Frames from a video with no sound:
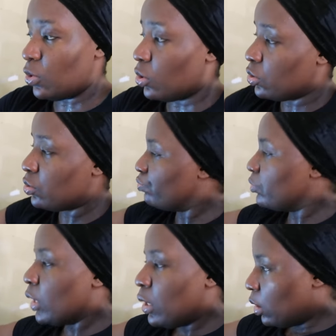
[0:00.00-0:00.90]
because,
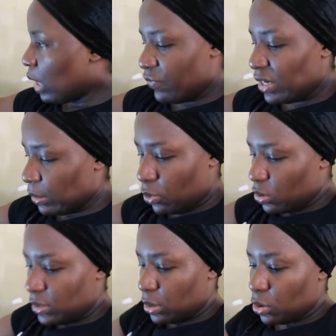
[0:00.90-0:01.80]
as far as I'm
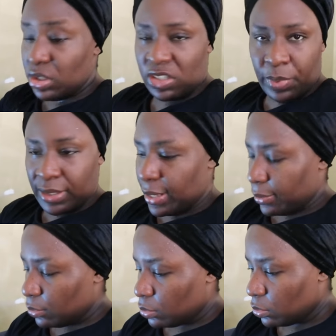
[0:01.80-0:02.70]
concerned, none is better.